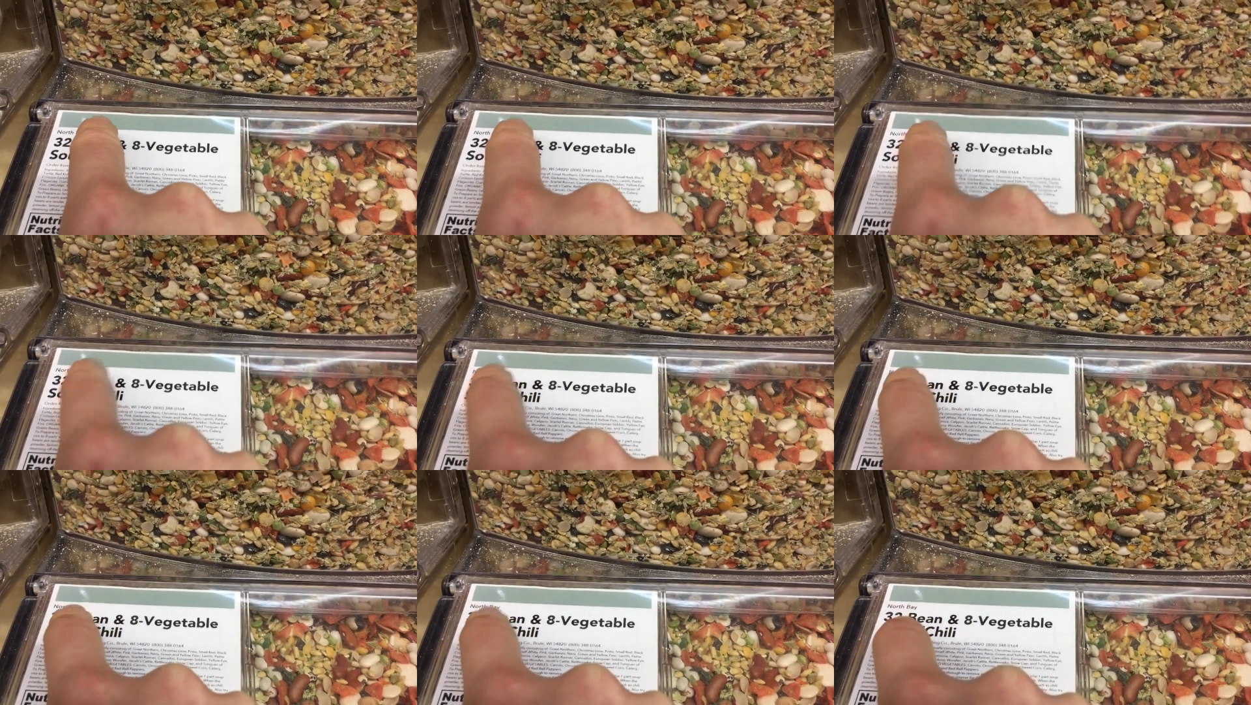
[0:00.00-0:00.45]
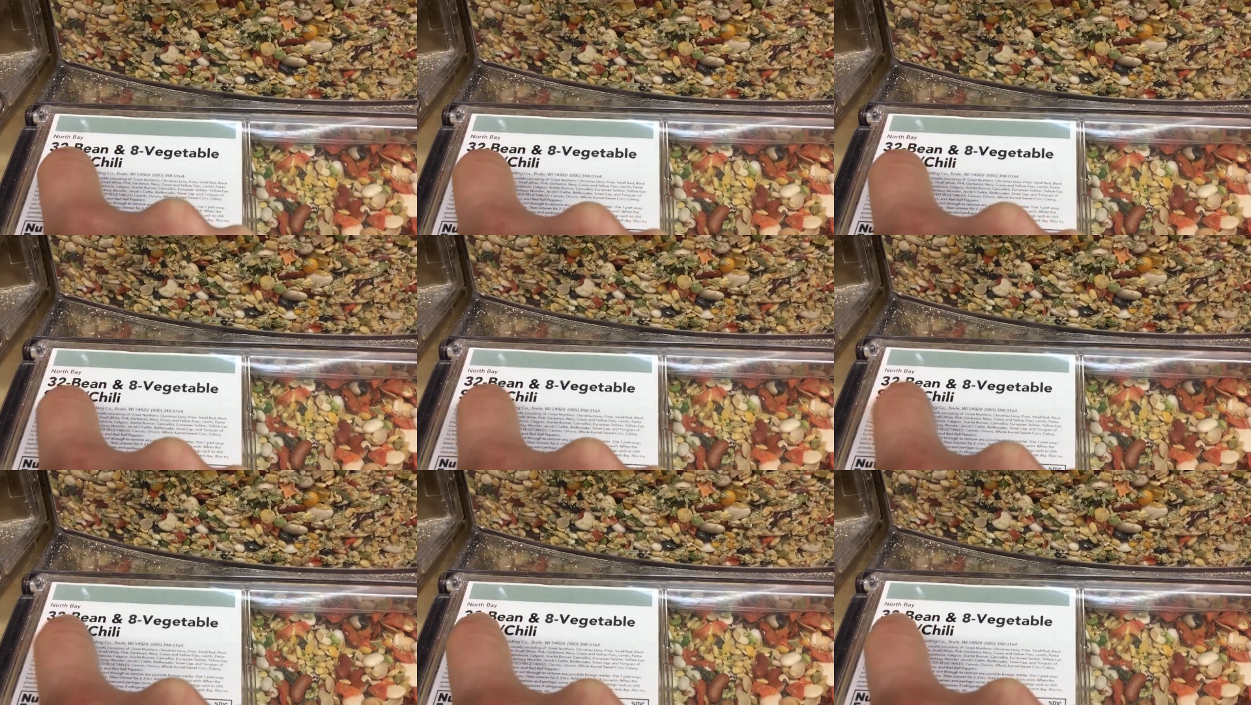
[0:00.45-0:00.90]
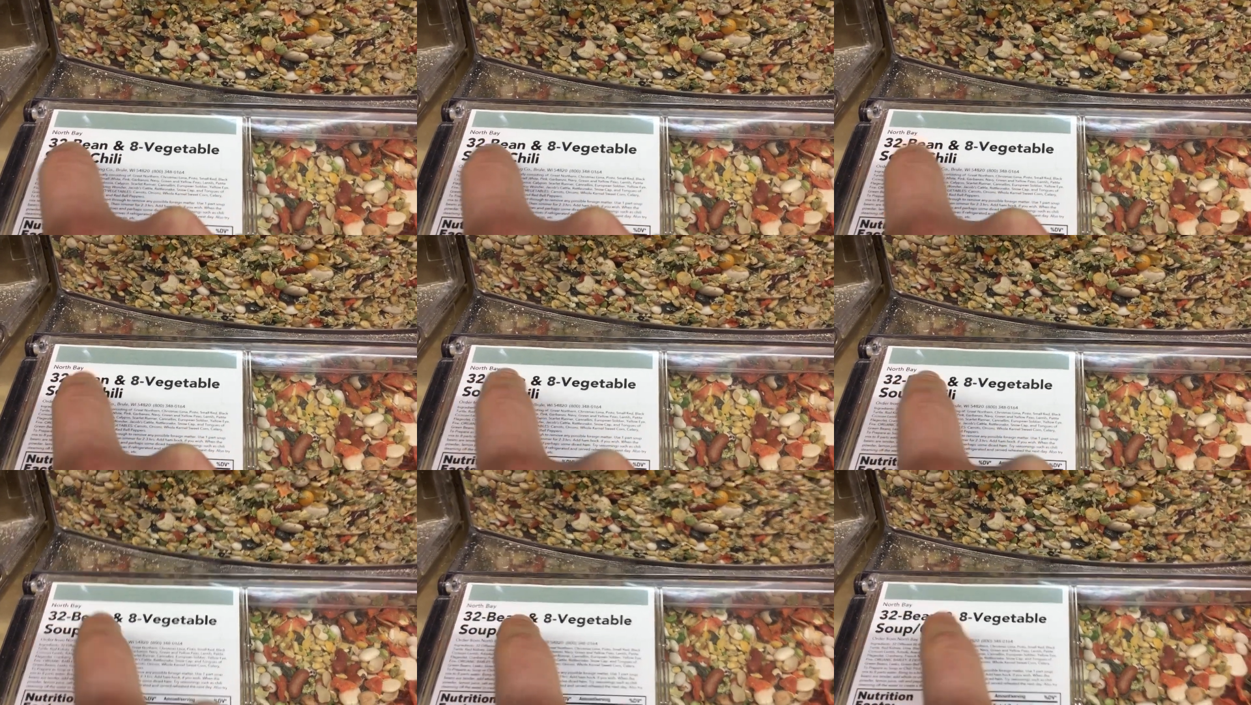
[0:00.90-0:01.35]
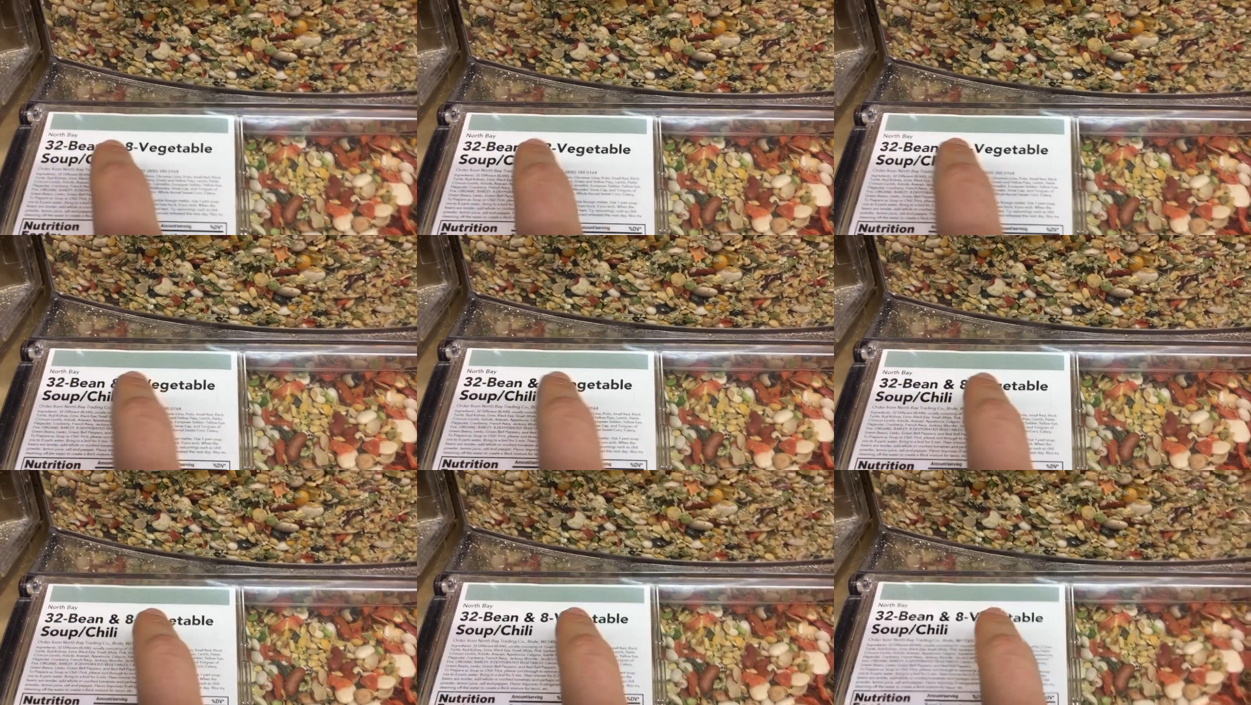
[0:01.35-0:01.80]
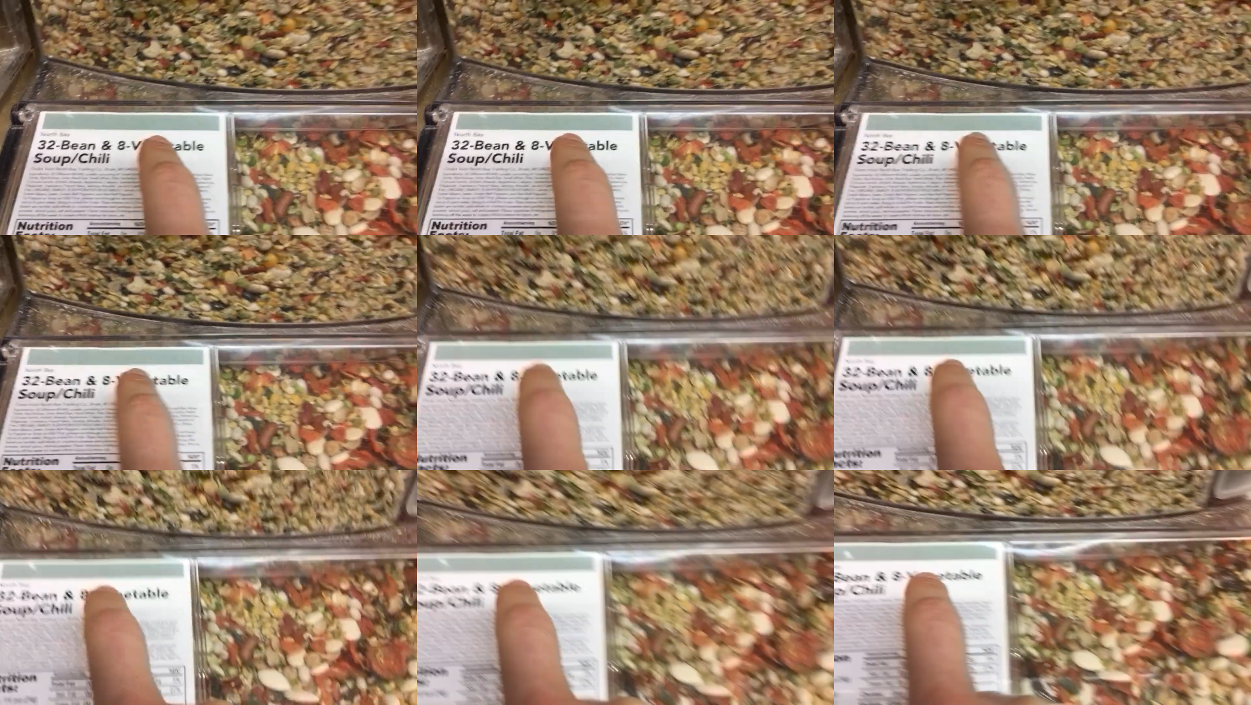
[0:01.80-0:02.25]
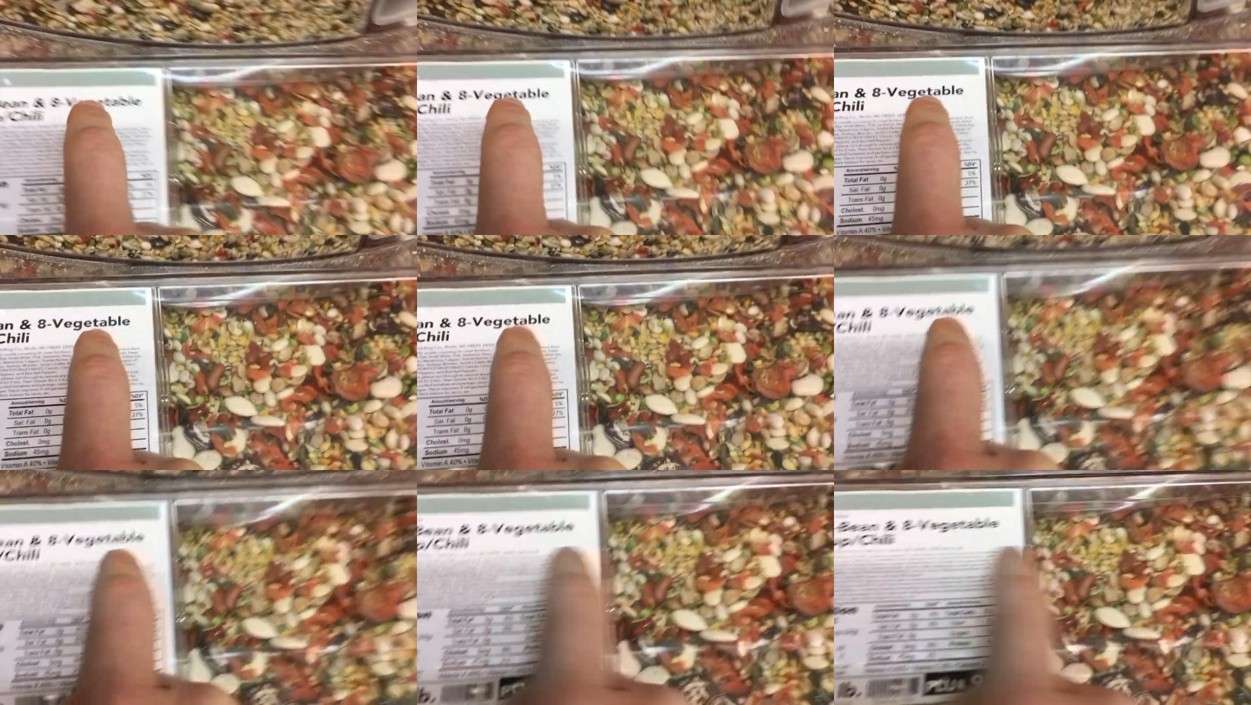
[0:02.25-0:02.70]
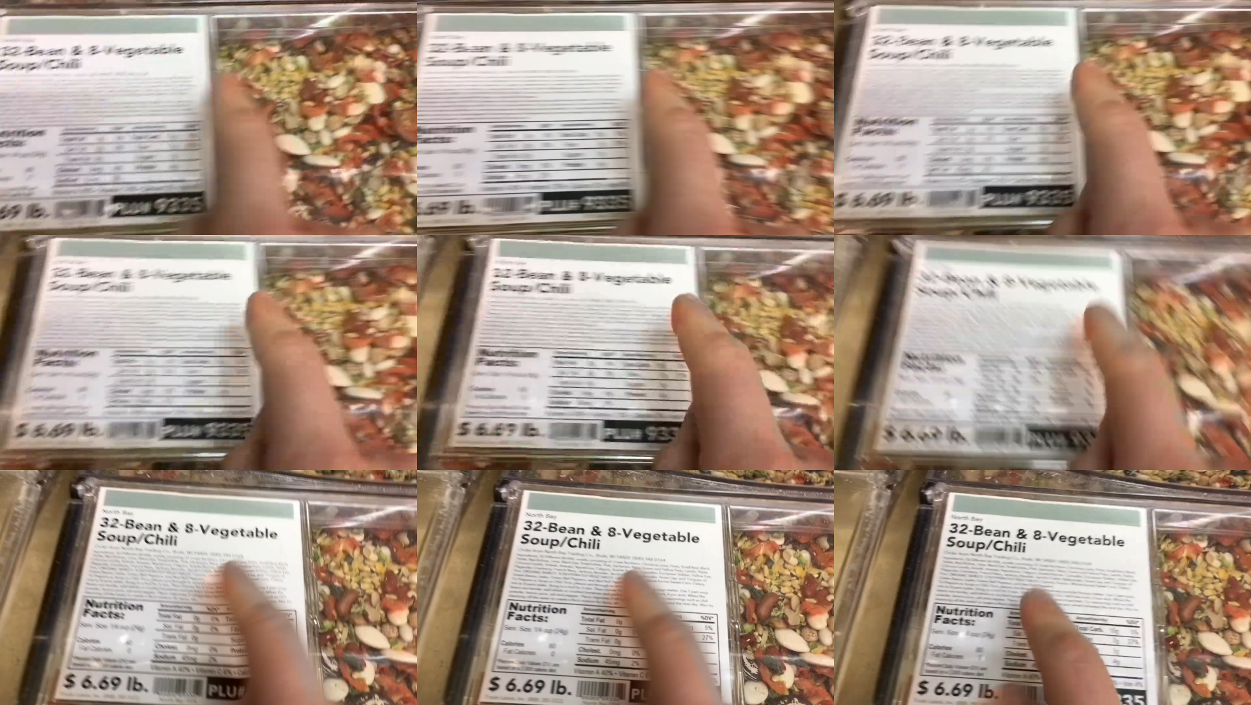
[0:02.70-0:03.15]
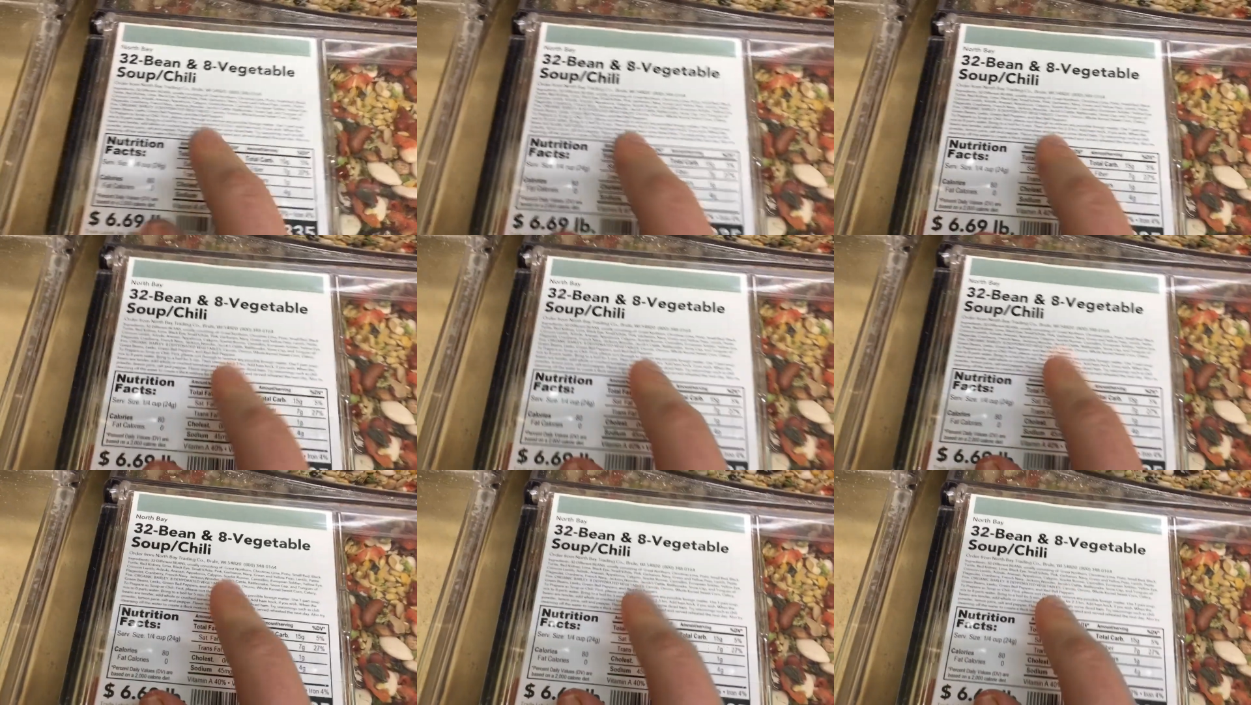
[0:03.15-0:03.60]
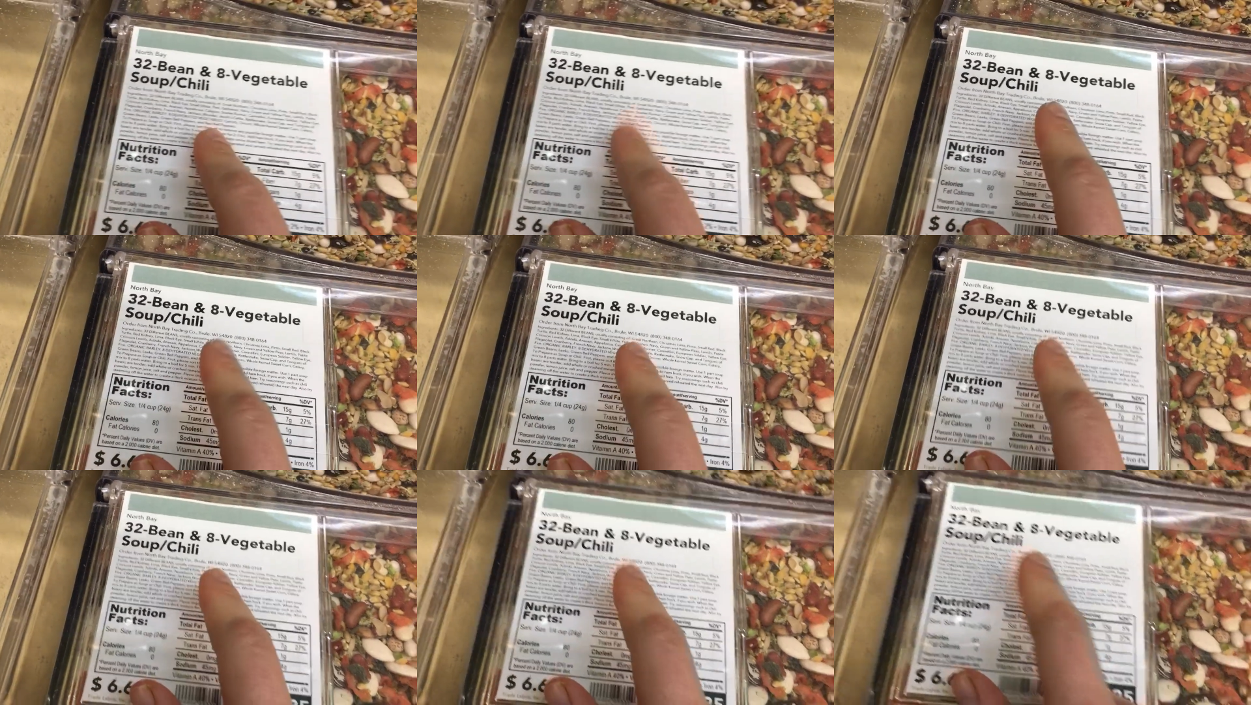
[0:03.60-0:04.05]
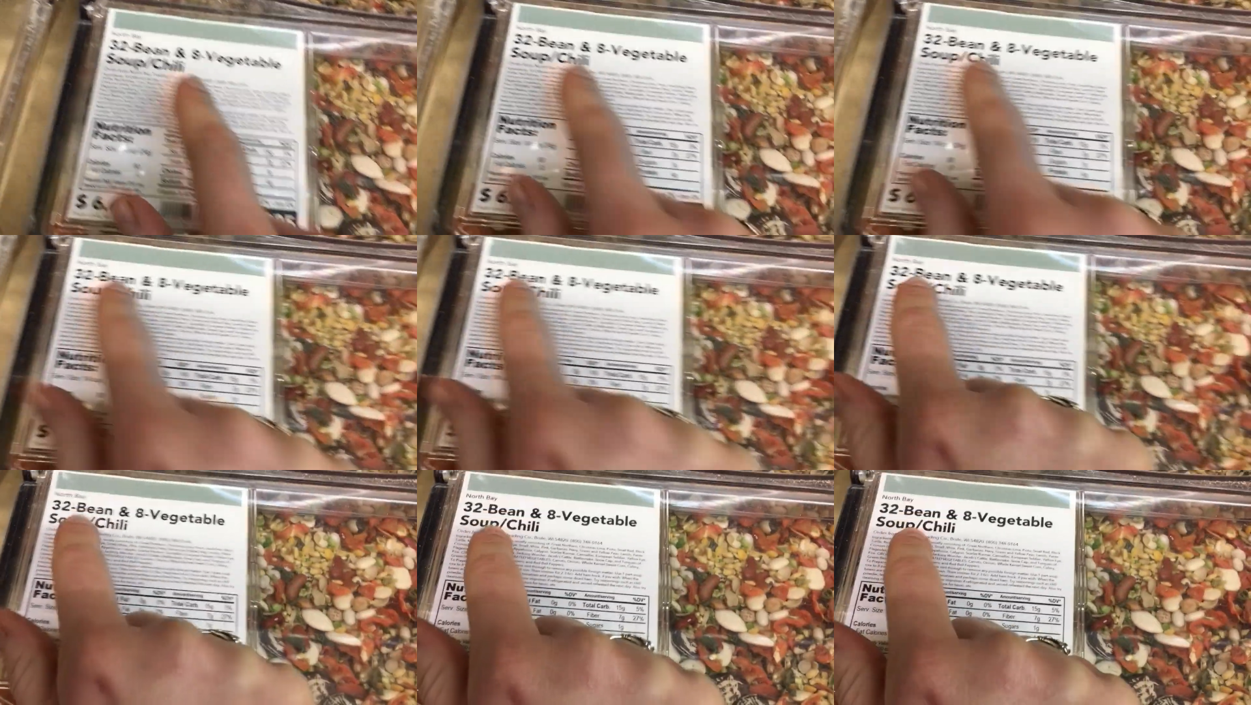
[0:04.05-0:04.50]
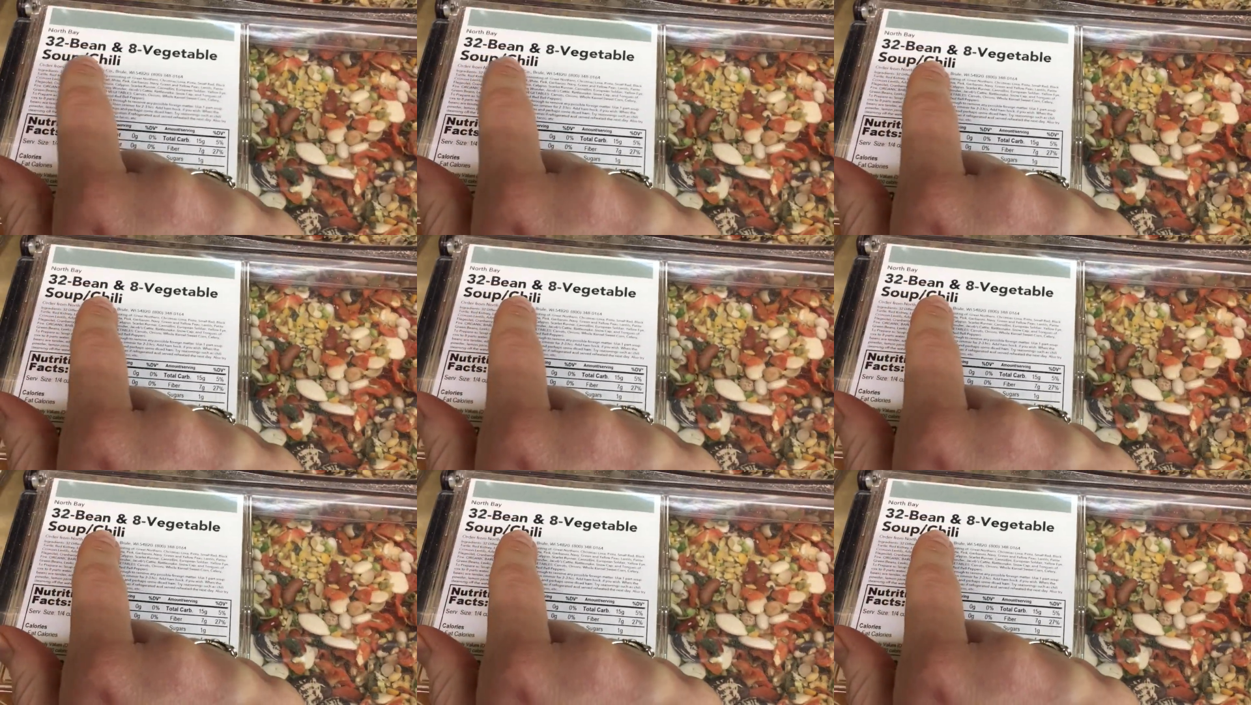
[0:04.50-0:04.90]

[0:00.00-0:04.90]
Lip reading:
[unreadable: no face in view]